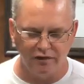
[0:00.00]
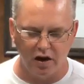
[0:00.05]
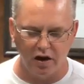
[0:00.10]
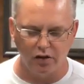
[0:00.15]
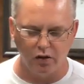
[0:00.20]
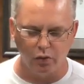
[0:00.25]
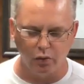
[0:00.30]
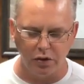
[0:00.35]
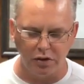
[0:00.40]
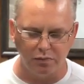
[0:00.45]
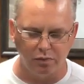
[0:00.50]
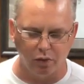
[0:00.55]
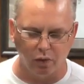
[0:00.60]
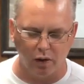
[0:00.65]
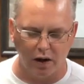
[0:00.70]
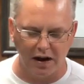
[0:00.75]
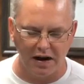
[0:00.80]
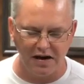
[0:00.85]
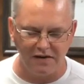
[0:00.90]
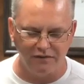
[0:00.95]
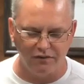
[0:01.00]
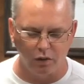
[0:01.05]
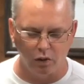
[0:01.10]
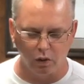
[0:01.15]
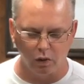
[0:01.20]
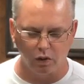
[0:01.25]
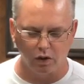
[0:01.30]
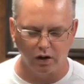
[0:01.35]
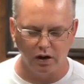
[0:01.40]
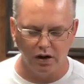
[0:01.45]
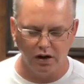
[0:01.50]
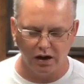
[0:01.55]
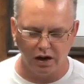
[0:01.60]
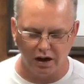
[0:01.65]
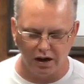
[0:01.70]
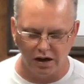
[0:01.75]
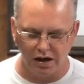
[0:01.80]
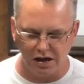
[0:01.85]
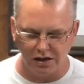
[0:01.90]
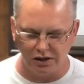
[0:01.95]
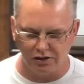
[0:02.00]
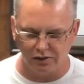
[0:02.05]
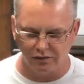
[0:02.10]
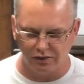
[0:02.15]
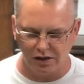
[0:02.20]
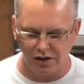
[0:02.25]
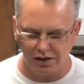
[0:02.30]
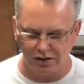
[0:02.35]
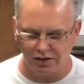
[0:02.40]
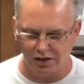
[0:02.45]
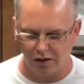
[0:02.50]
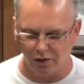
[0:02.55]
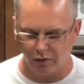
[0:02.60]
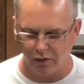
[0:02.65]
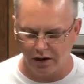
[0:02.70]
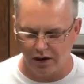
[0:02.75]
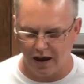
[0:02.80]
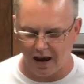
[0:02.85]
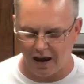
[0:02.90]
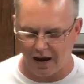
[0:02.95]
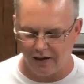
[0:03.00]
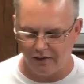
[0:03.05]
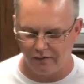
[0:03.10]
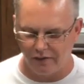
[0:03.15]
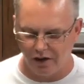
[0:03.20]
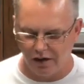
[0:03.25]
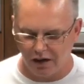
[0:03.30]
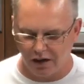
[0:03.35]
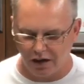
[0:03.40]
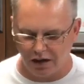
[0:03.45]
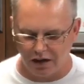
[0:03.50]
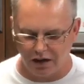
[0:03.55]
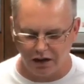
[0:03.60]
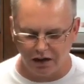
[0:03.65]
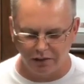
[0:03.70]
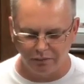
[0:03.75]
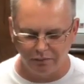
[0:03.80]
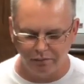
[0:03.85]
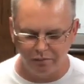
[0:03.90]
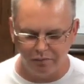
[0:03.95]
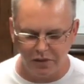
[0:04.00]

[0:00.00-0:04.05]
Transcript: Father, we pray for uh, each of these that we have uh,